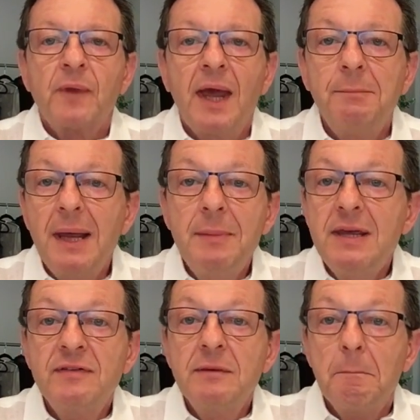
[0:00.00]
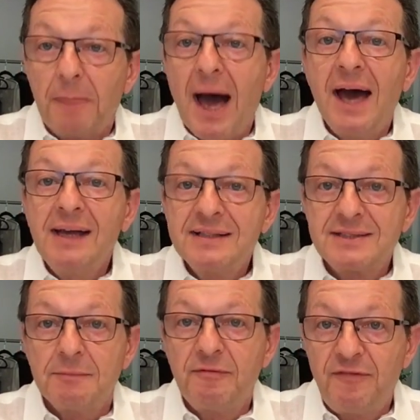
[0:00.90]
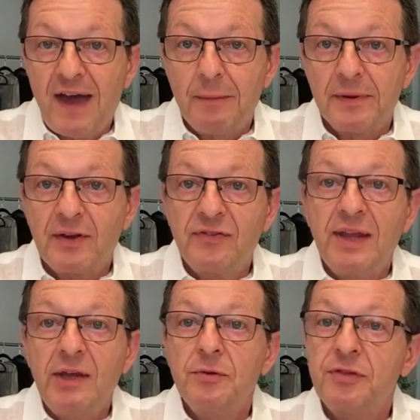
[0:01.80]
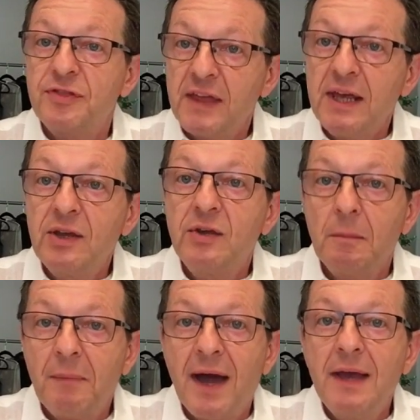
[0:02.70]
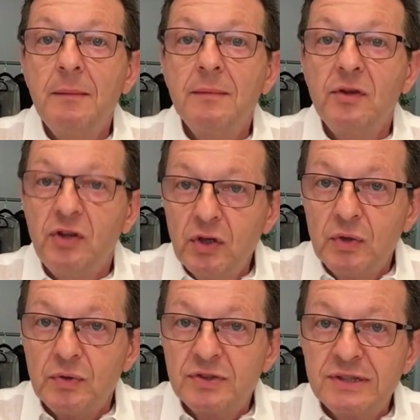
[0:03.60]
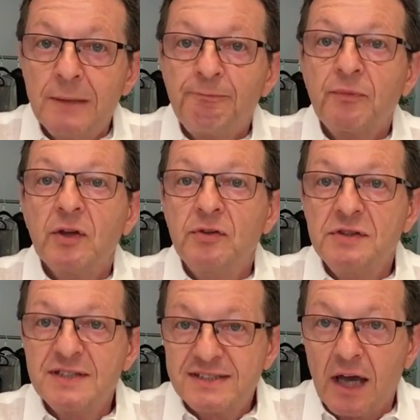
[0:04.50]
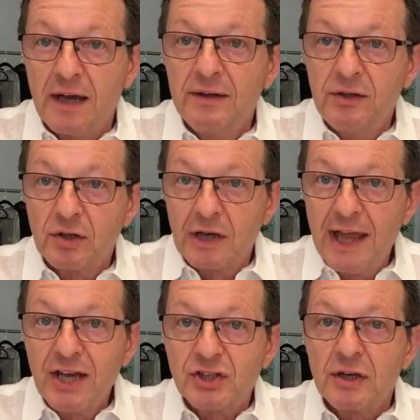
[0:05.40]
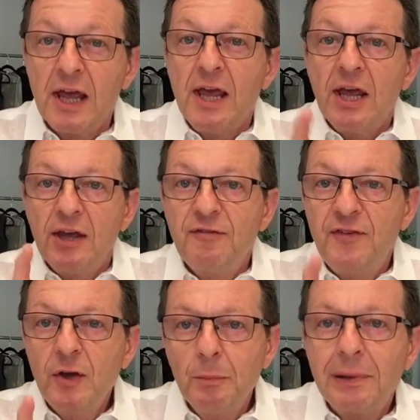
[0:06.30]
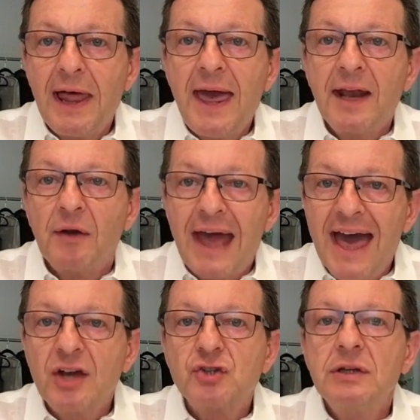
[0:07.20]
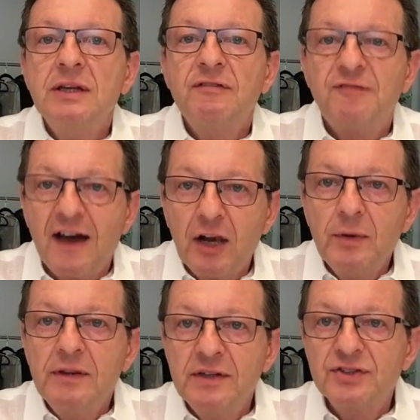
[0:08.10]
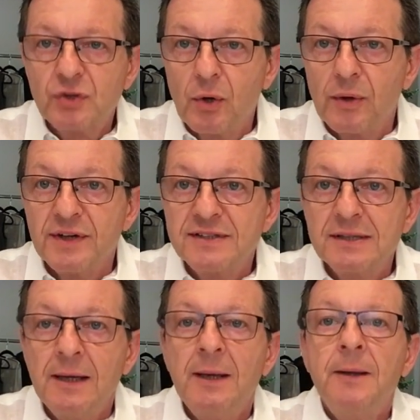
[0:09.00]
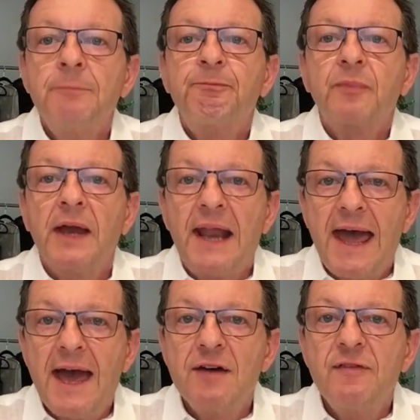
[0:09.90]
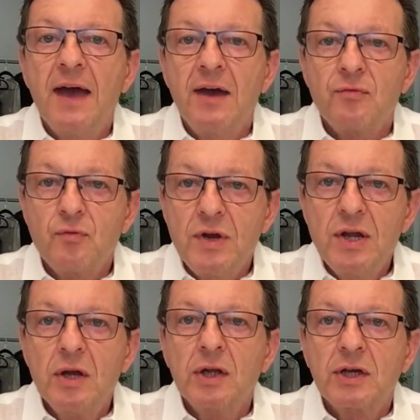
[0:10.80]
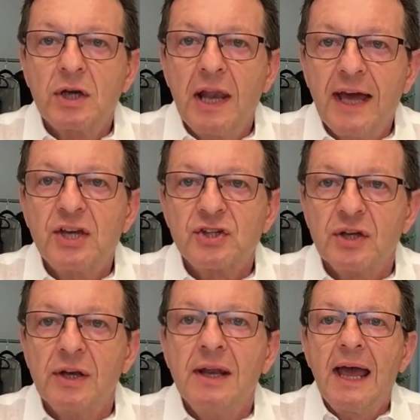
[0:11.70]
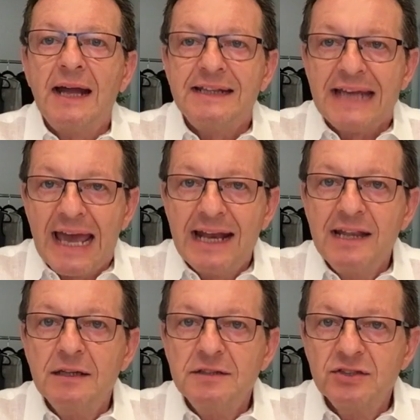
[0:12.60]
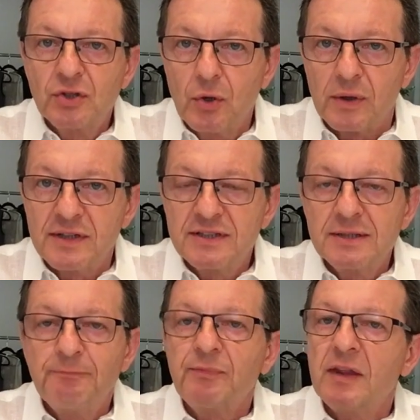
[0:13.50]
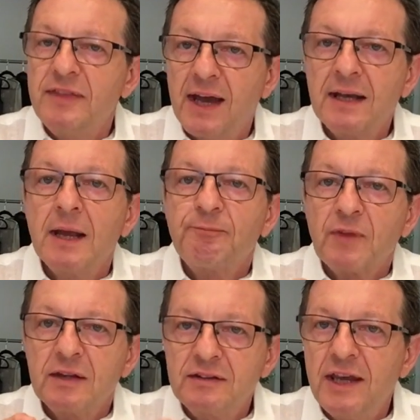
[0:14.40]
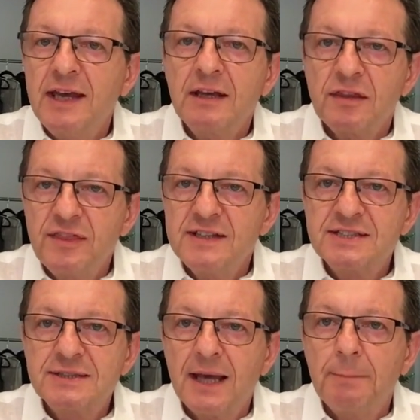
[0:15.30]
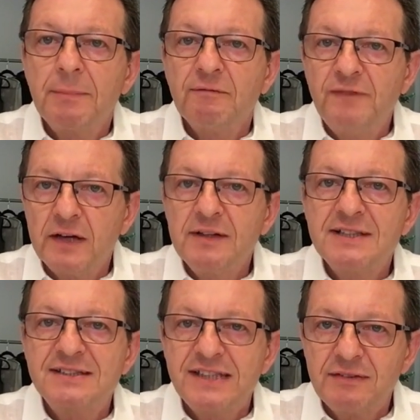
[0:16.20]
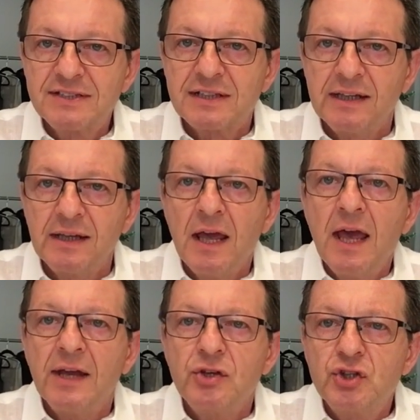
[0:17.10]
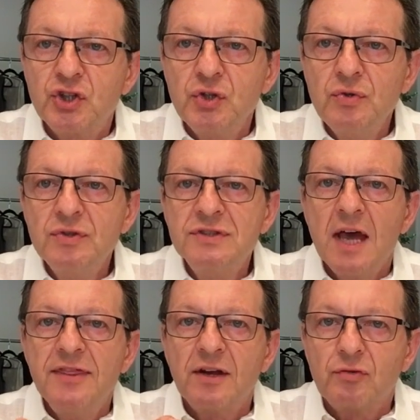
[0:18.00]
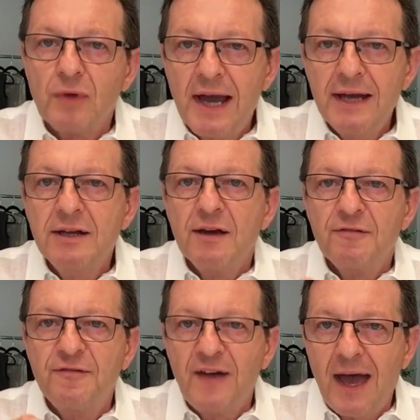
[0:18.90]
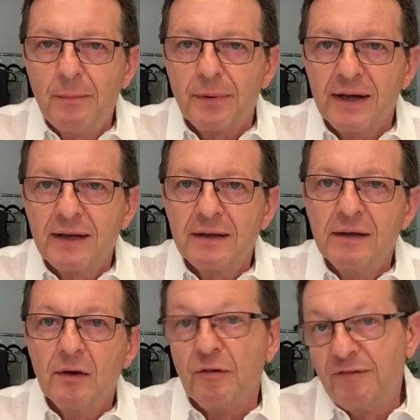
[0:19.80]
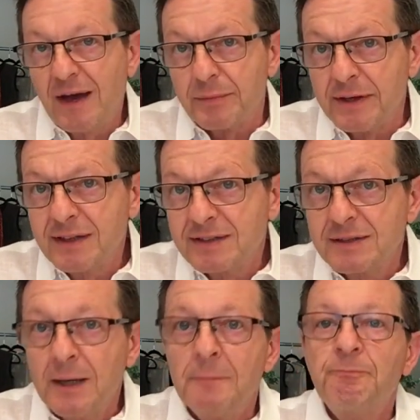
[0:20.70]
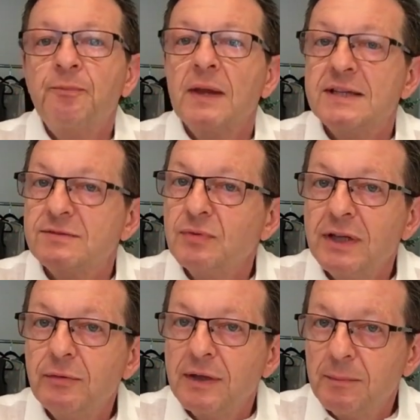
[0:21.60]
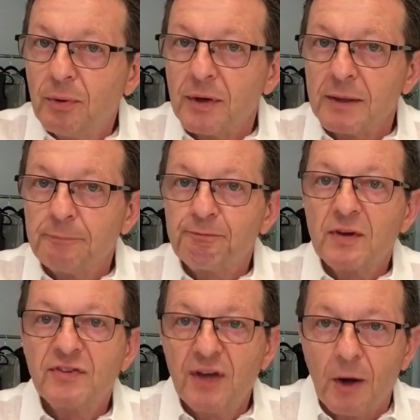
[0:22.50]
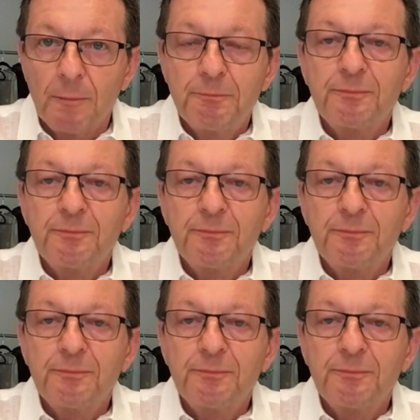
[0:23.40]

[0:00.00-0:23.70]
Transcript: and maybe even buy some fabrics that you think you might use to design your collection. If you plan on actually following this course and have a real collection at the end of this course, then take this step very seriously and choose the right fabric or fabrics. It's really, really important. So,